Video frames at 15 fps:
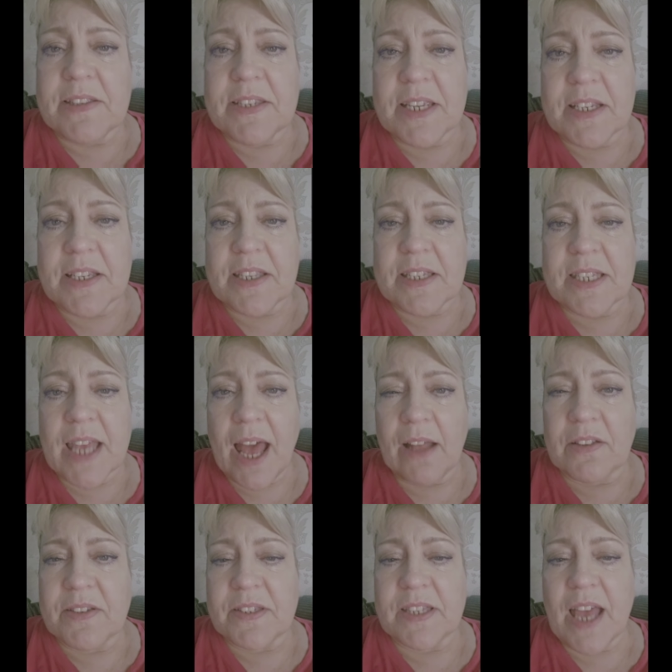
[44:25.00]
it didn't
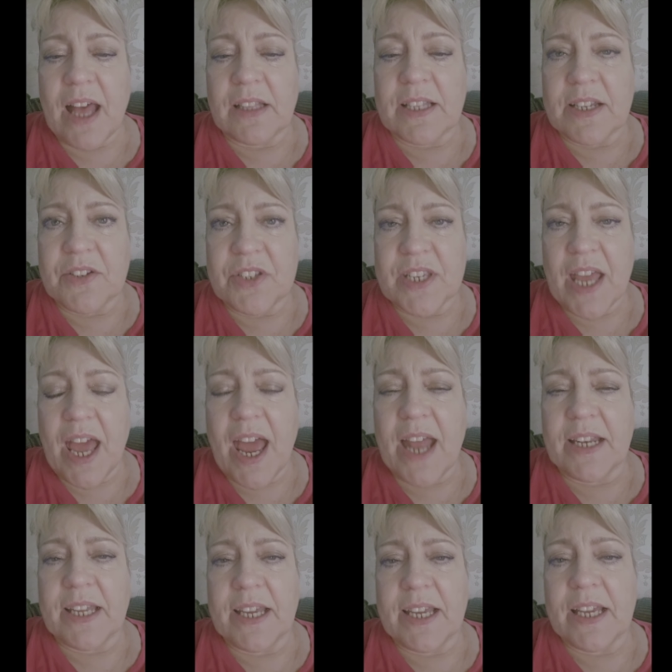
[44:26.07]
settle into
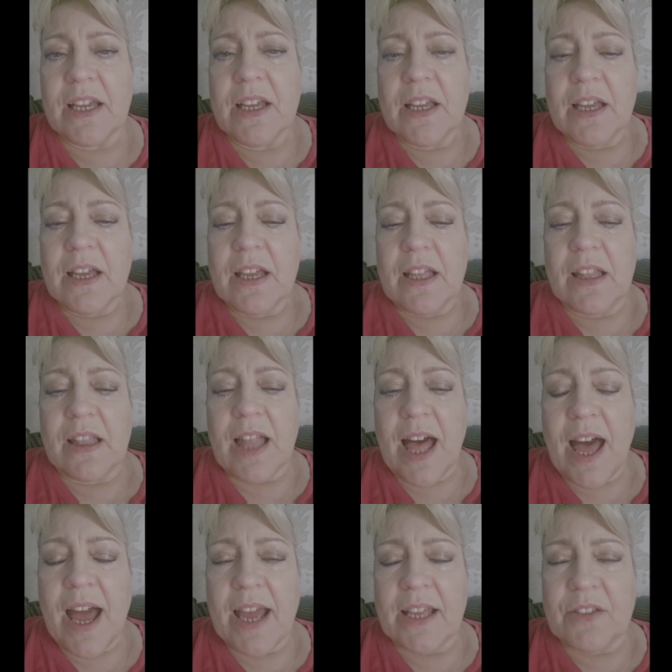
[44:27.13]
any
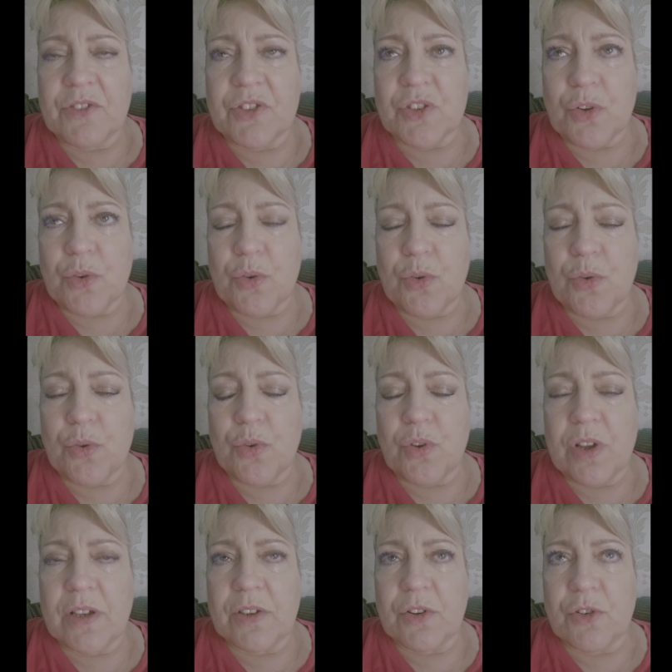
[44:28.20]
lines
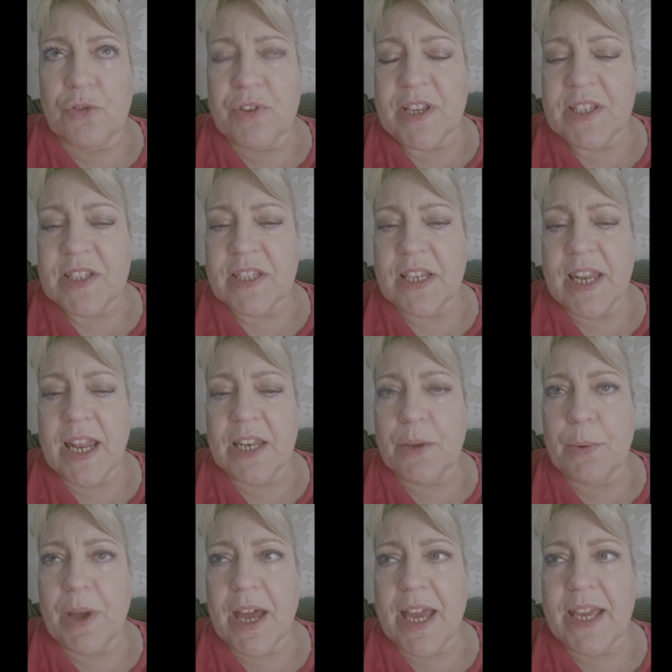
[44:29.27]
or crease in
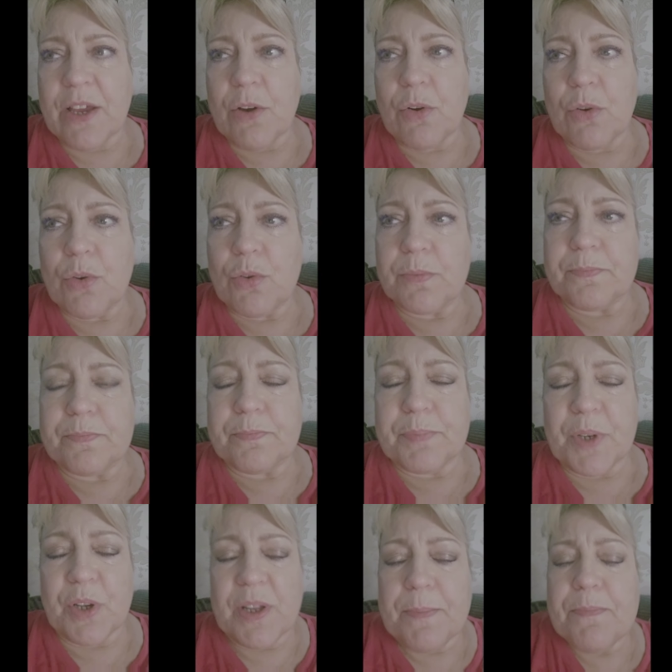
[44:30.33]
any way,
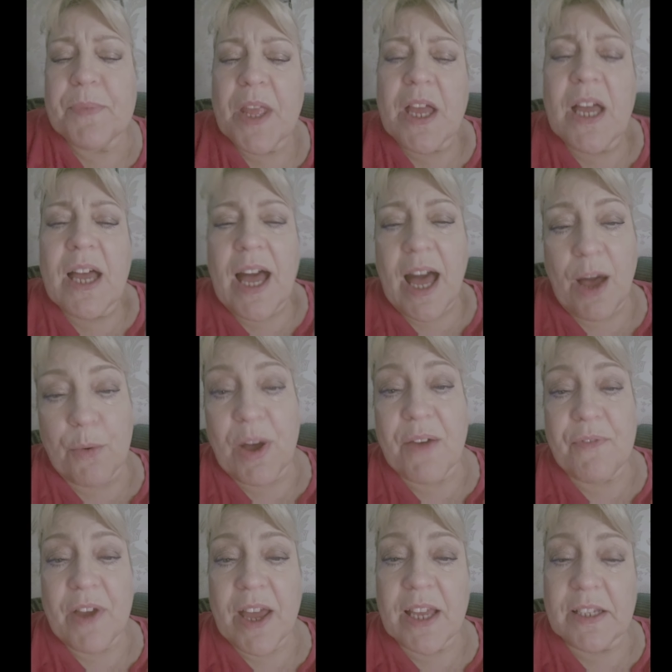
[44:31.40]

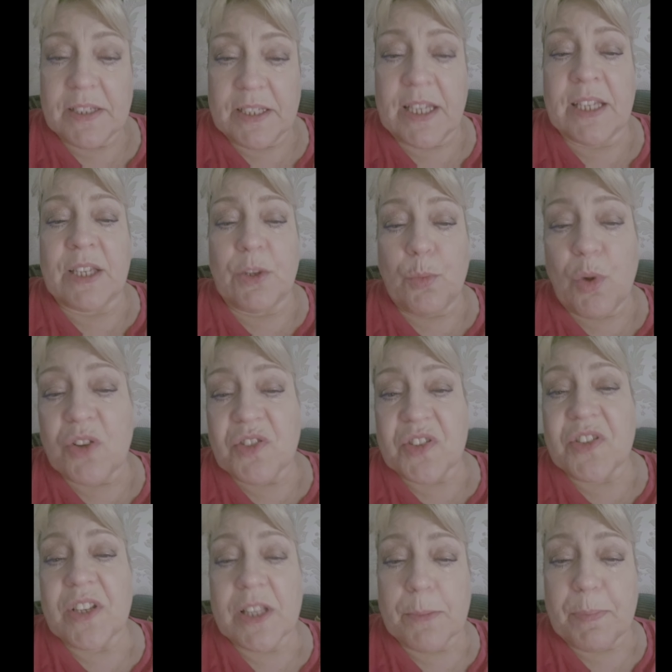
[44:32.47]
however, it was
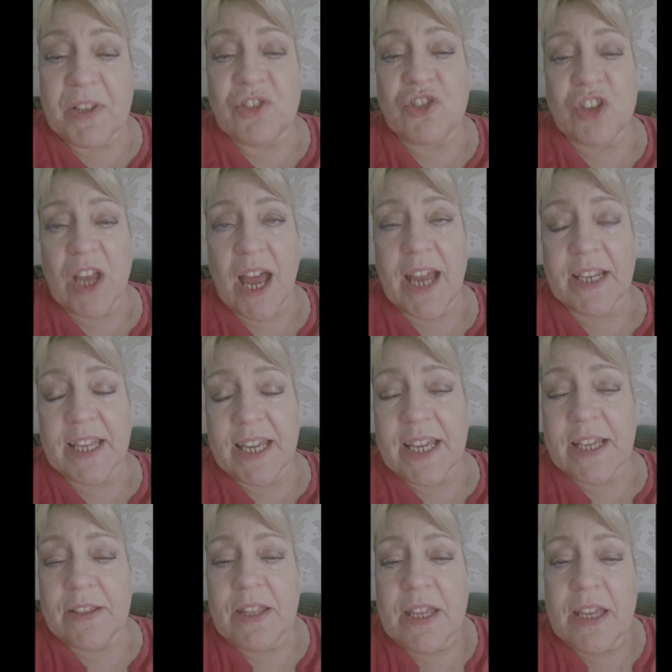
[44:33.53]
still a bit
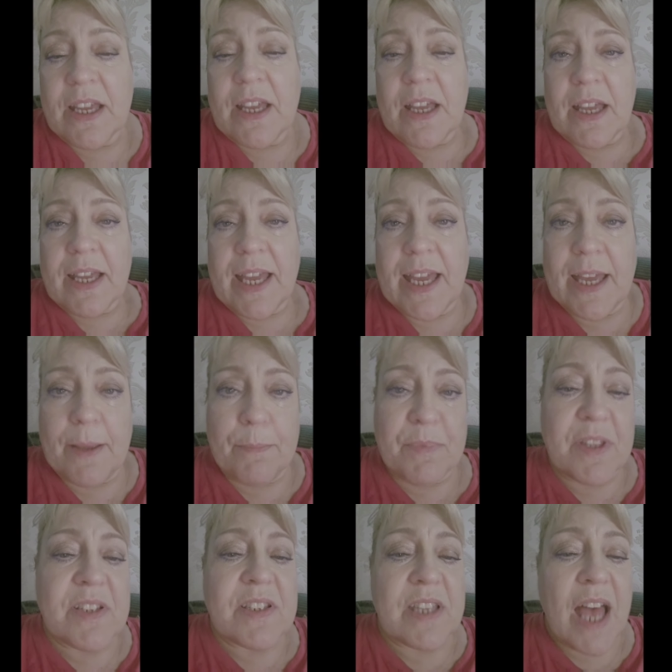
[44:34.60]
shiny.
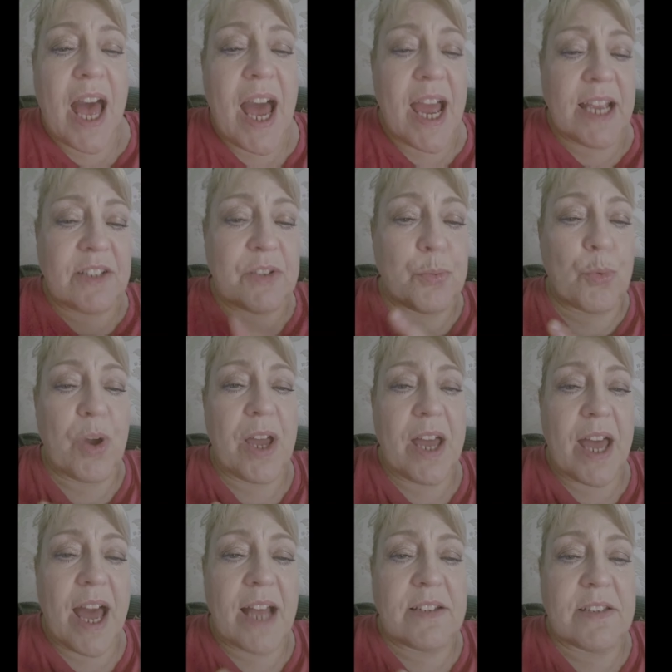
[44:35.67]
The side
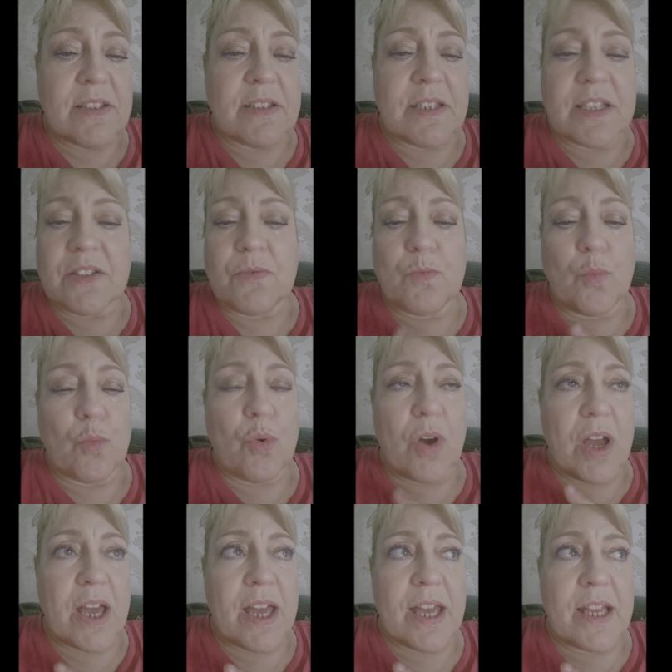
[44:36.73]
where I didn't
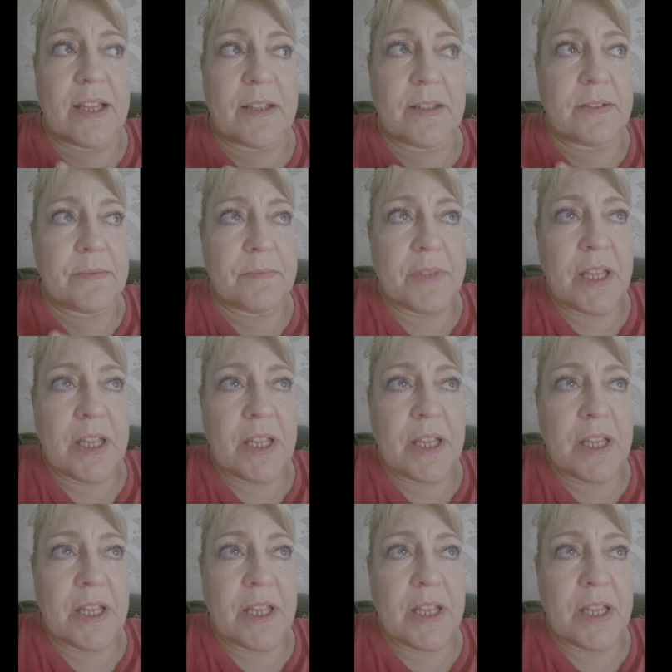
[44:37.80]
wear